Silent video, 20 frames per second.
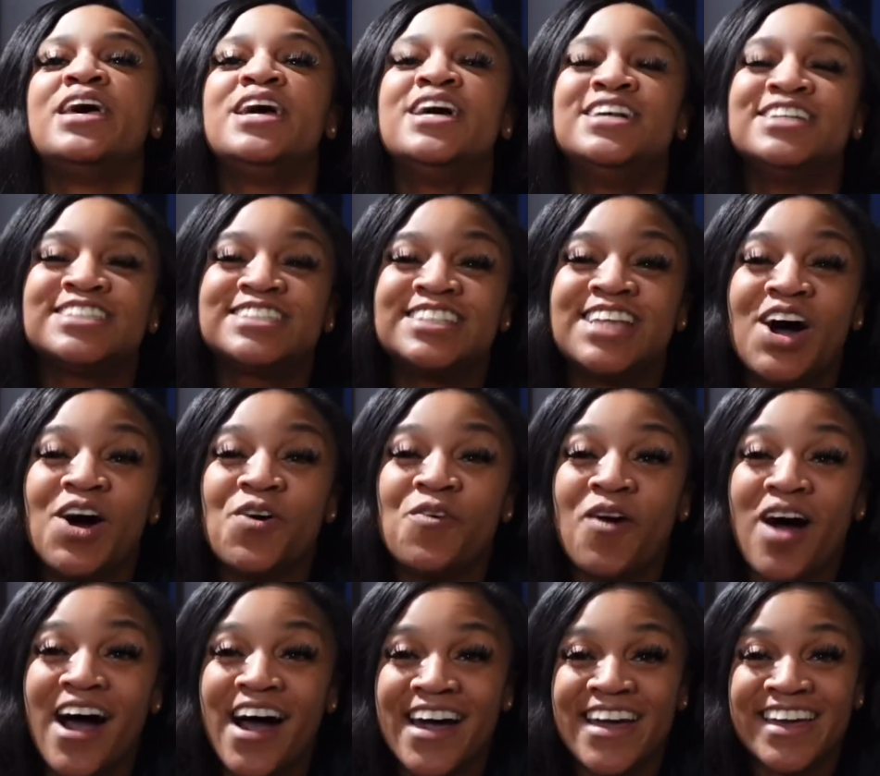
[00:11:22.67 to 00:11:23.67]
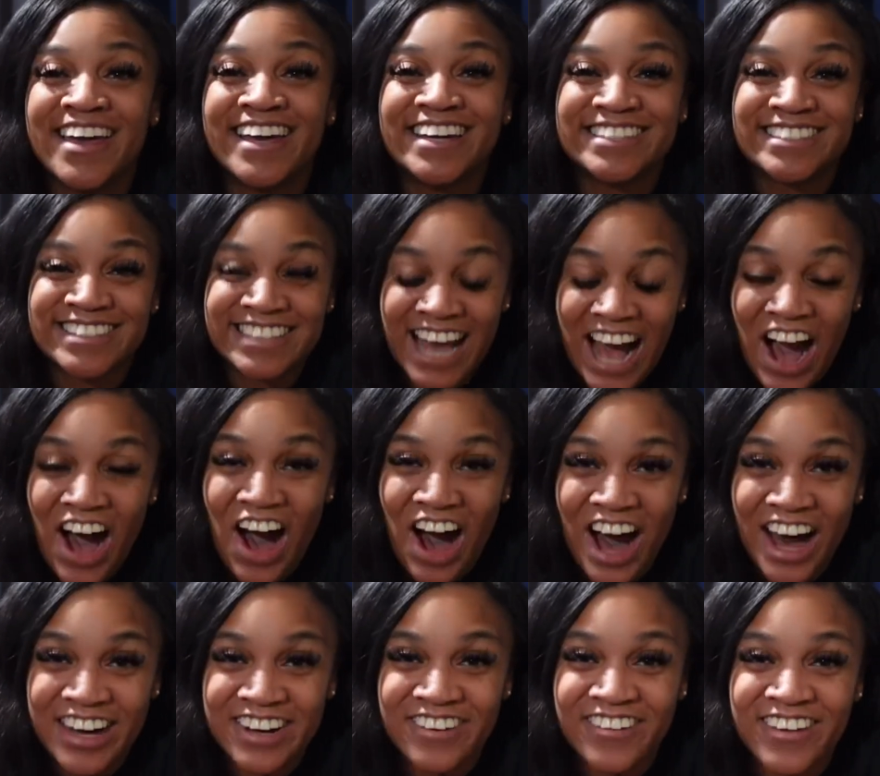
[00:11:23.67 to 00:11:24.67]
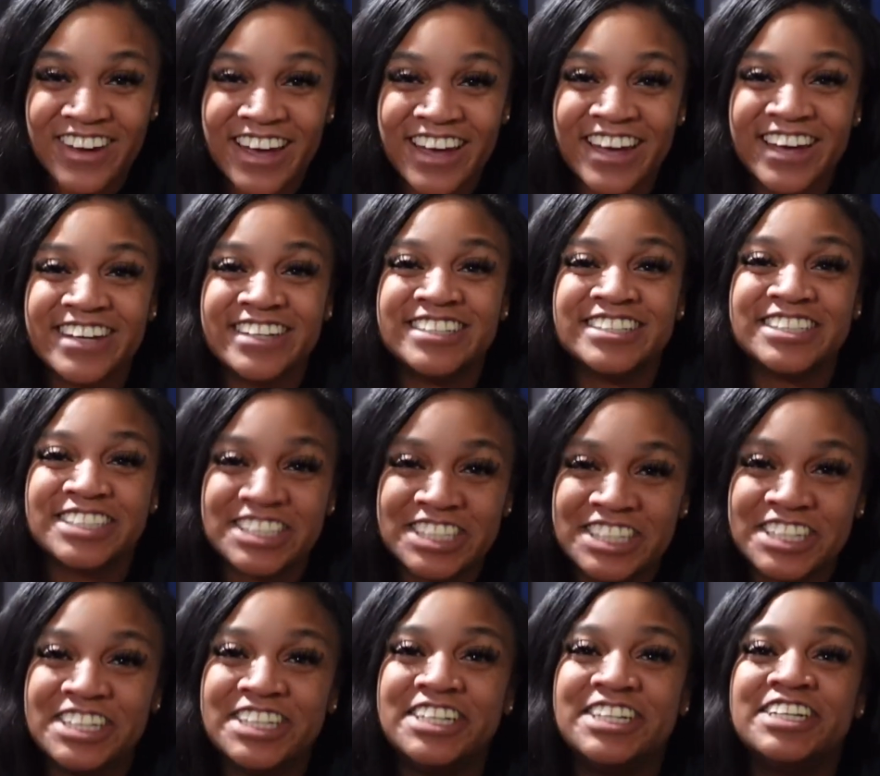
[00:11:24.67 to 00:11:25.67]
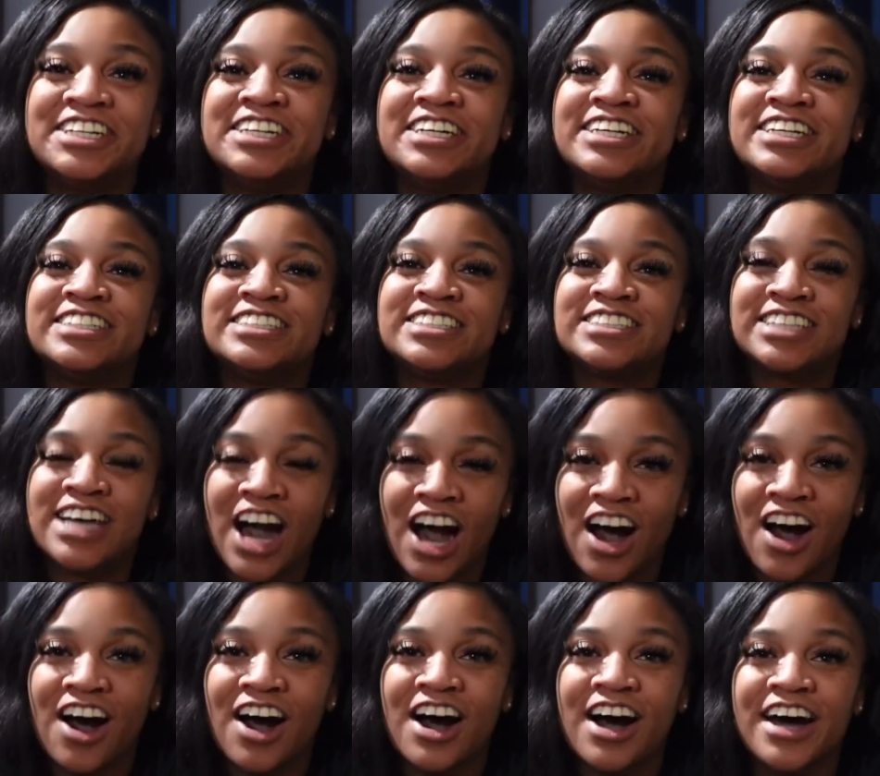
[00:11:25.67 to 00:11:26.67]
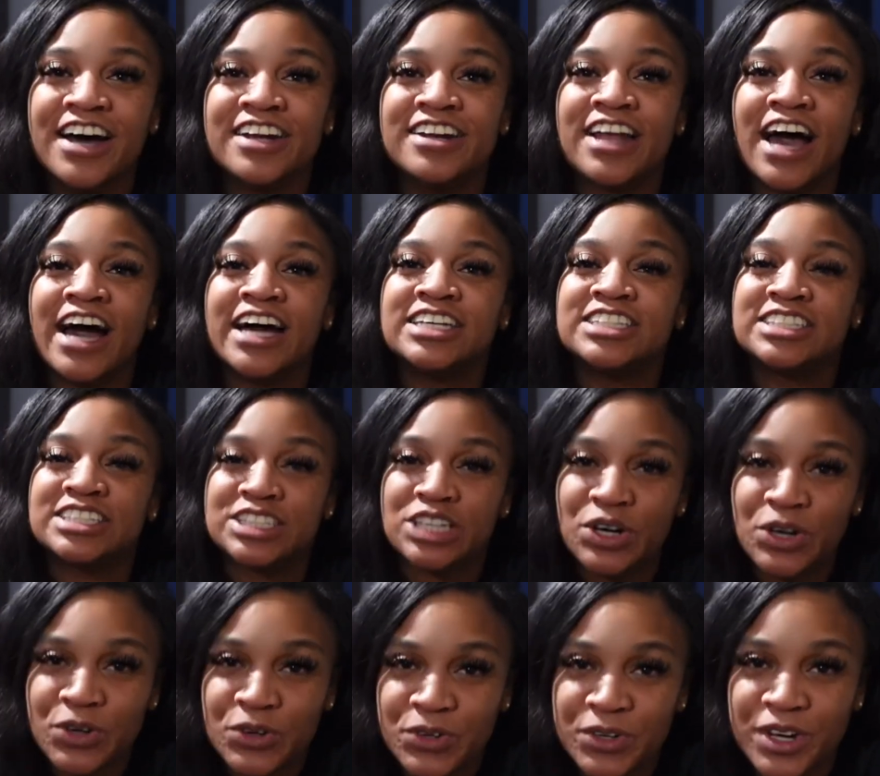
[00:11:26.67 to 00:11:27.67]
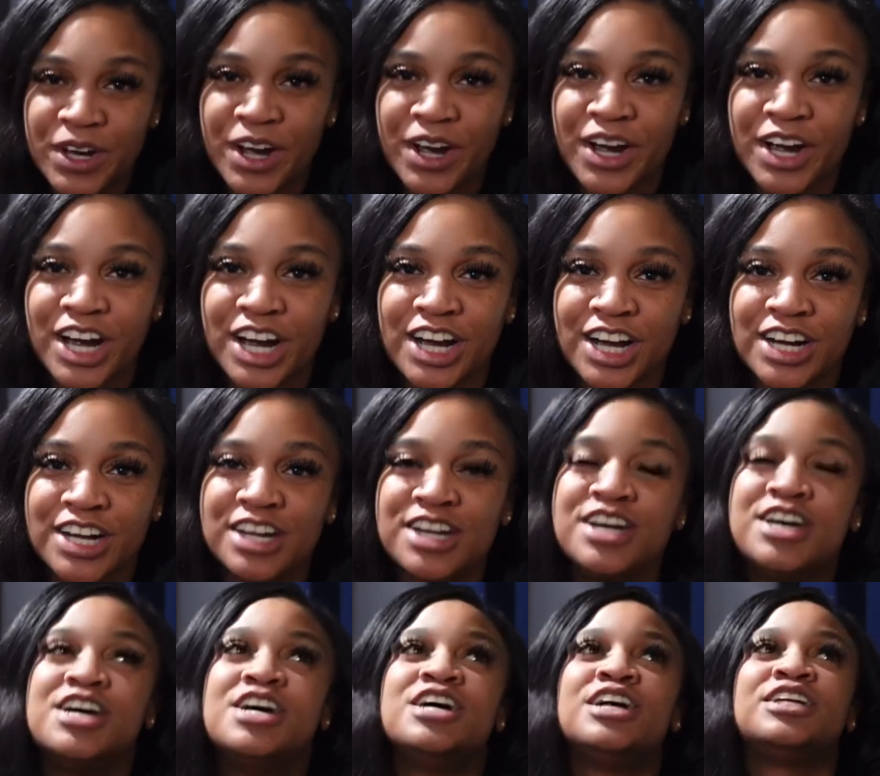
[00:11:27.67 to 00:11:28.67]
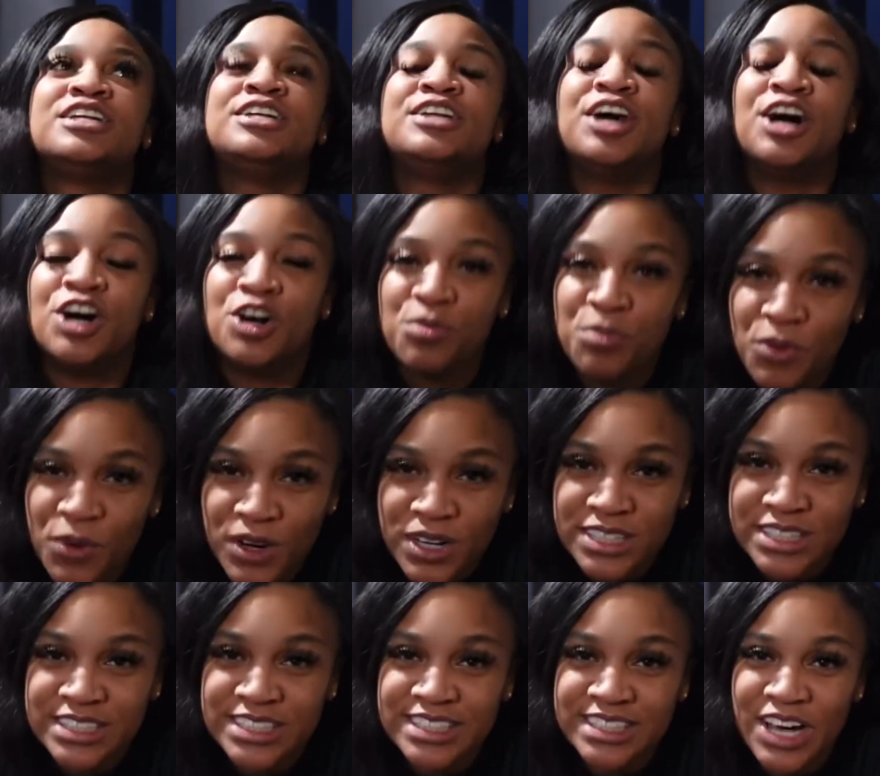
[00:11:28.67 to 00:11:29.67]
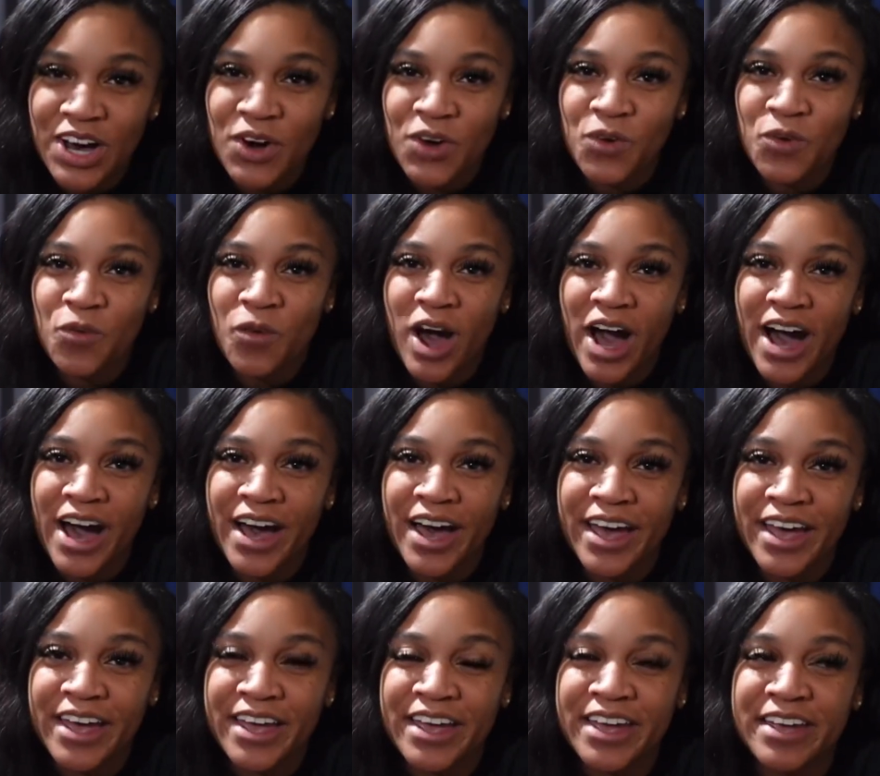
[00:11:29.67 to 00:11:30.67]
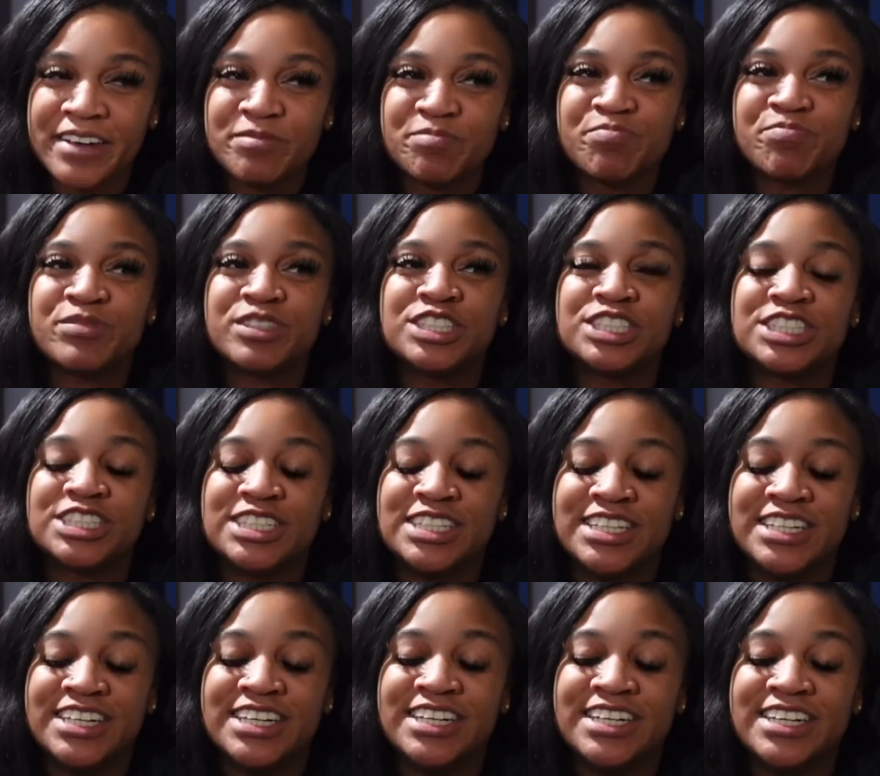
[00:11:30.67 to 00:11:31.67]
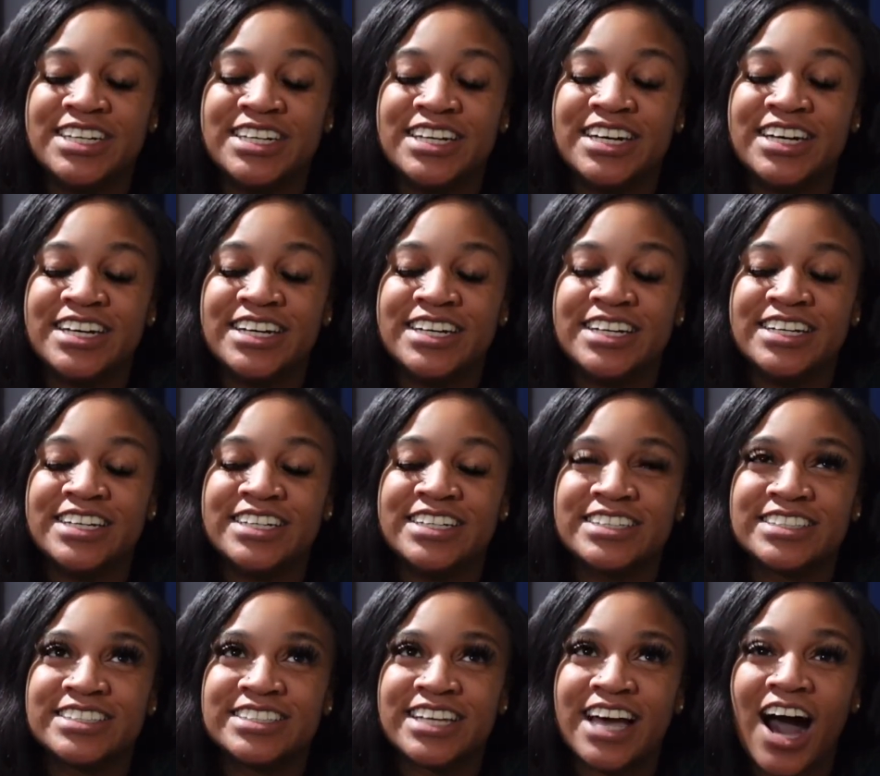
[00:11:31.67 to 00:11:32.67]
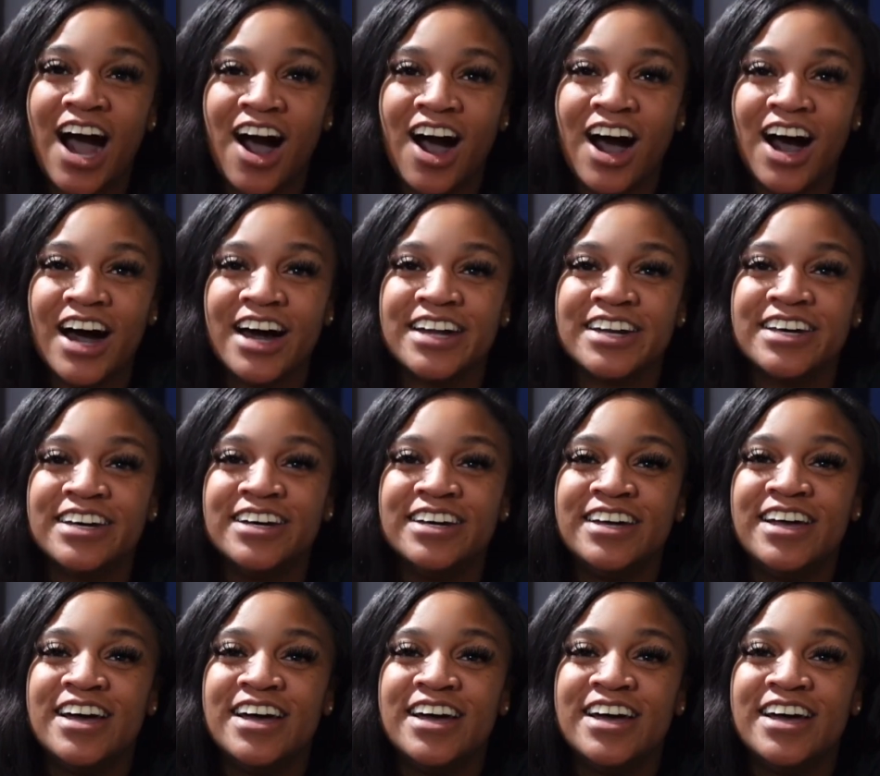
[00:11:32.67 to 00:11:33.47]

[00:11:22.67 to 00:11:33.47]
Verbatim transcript: Snow White is gone, okay? She is gone. I sold her no more Snow White. She is gone.